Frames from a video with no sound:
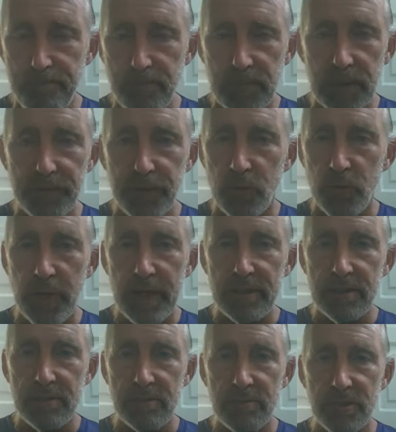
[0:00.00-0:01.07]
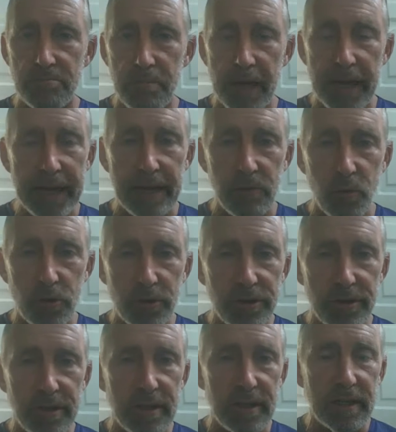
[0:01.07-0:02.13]
lifting weights, do some band
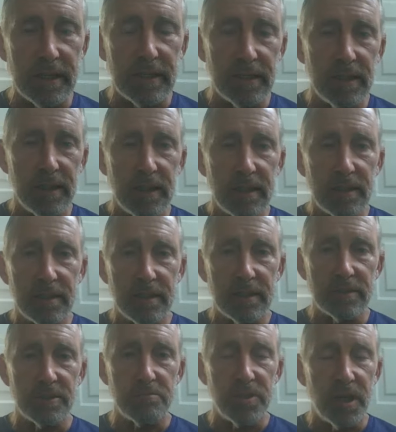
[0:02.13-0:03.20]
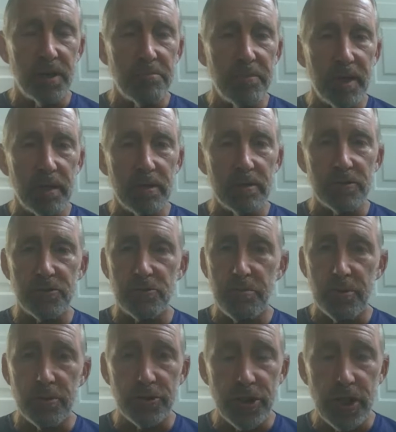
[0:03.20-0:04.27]
work, get some dumbbells, do
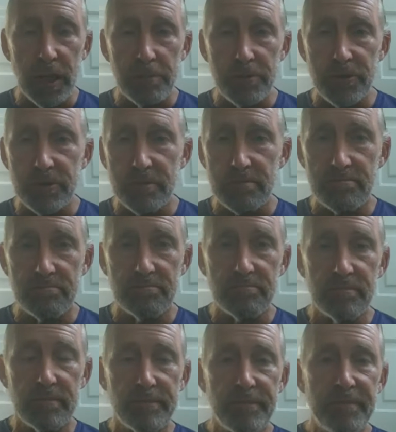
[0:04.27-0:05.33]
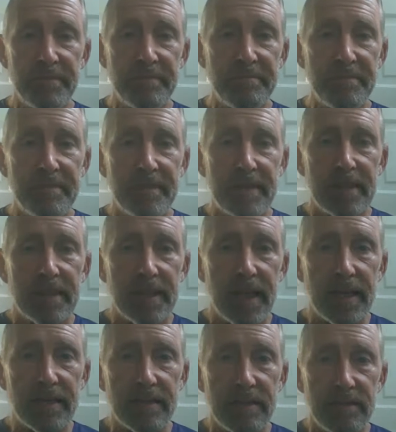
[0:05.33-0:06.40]
push-ups.
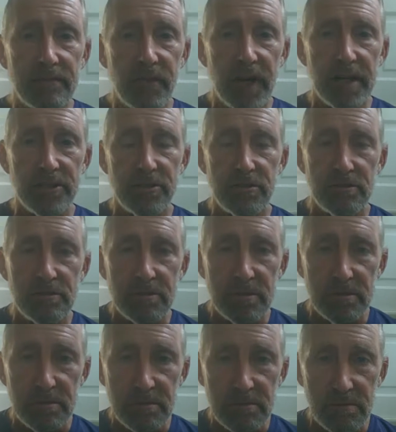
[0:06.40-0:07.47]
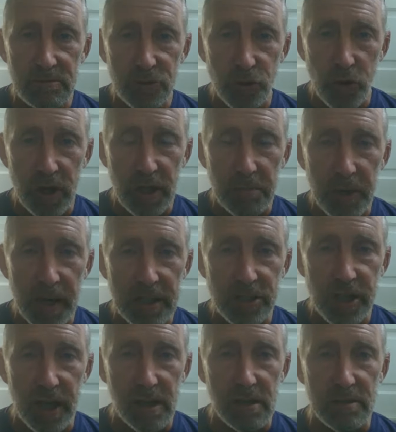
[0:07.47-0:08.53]
I could invite you to join in my
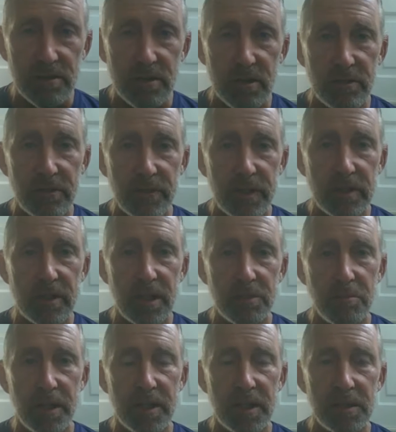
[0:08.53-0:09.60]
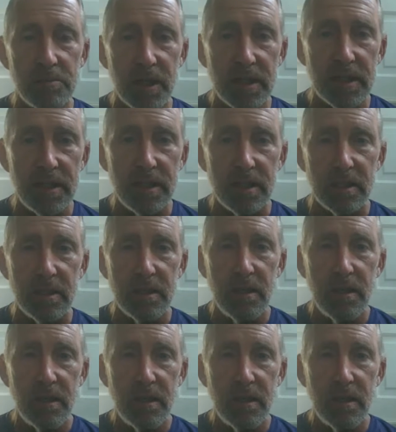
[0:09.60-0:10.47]
challenge of 10 by 10 by 10,